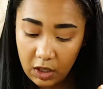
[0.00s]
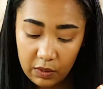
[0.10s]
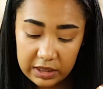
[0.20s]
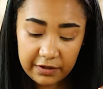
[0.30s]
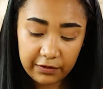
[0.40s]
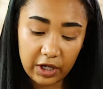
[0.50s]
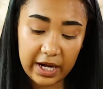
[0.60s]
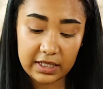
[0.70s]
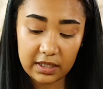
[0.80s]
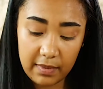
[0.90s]
Once I've
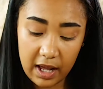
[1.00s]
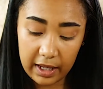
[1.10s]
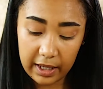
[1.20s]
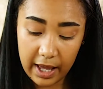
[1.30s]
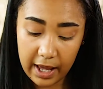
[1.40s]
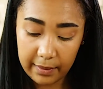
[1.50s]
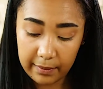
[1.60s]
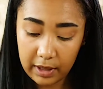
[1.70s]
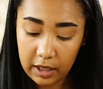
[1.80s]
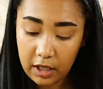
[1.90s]
created my
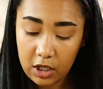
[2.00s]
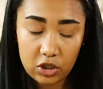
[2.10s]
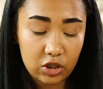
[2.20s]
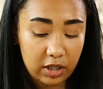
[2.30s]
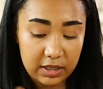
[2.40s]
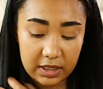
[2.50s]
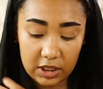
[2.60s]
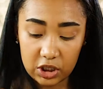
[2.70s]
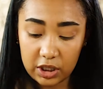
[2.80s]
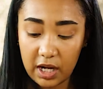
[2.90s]

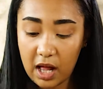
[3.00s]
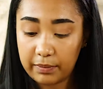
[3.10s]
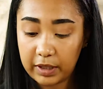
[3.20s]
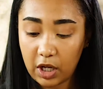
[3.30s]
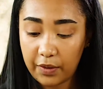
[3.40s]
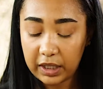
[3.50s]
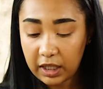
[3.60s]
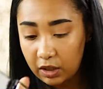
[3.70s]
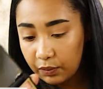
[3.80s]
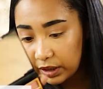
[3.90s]
transition, I'll be going
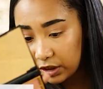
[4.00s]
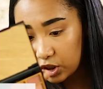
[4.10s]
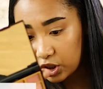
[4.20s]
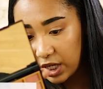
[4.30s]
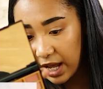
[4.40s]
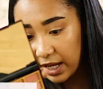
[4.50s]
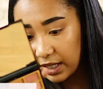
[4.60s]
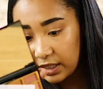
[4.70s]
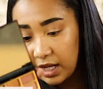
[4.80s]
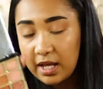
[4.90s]
in with the
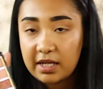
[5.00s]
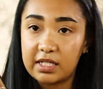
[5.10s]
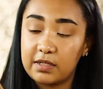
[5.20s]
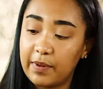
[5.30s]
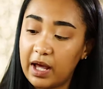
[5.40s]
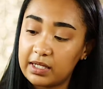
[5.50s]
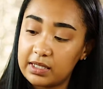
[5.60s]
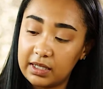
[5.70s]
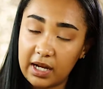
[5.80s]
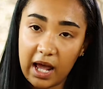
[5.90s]
shade Spice
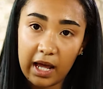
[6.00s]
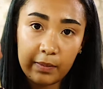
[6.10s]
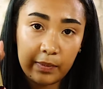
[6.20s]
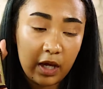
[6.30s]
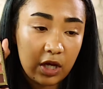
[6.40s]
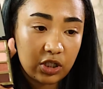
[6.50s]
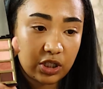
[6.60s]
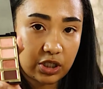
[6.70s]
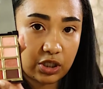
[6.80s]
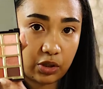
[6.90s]
It Up
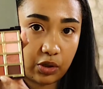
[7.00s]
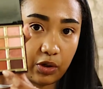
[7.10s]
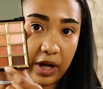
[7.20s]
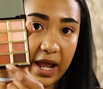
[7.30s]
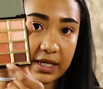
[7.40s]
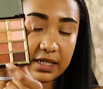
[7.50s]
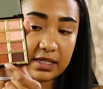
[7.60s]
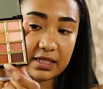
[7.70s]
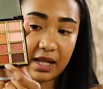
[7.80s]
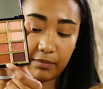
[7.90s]
just to create
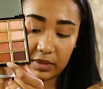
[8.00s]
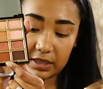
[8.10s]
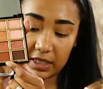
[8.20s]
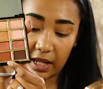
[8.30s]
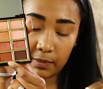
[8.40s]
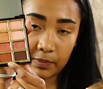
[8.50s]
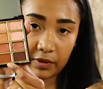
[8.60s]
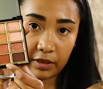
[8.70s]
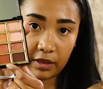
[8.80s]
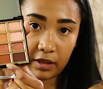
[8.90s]
some depth
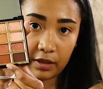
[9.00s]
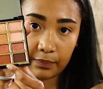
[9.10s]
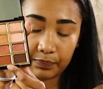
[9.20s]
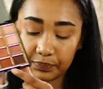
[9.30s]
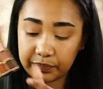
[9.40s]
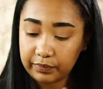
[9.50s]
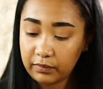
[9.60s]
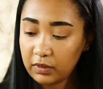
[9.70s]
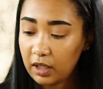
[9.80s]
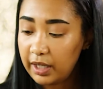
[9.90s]

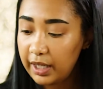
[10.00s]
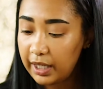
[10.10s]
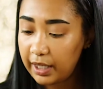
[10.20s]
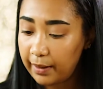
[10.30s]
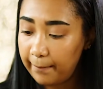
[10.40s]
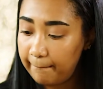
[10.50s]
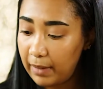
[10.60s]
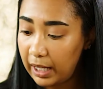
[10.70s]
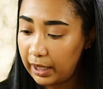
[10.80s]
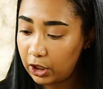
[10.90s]
in
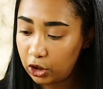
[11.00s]
my